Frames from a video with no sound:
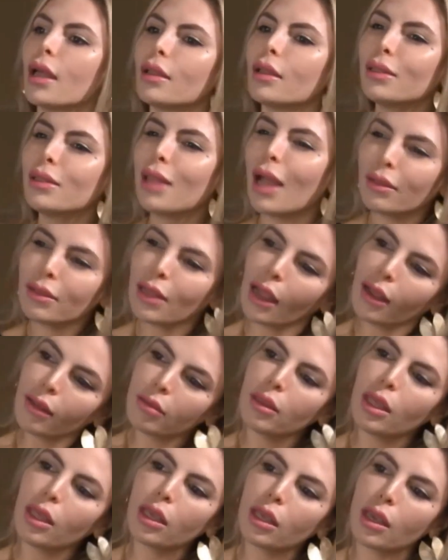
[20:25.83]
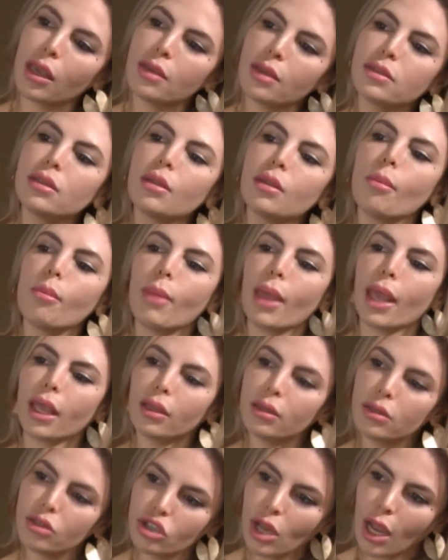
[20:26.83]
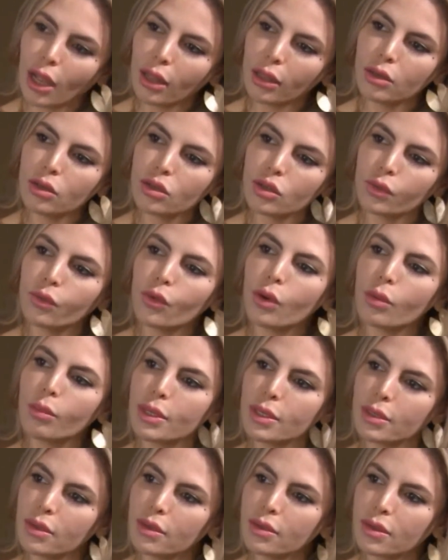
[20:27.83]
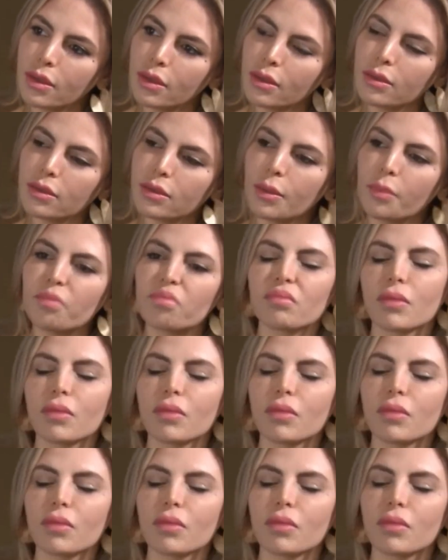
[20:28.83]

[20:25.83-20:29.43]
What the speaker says: That, I think, is the main challenge for businesses.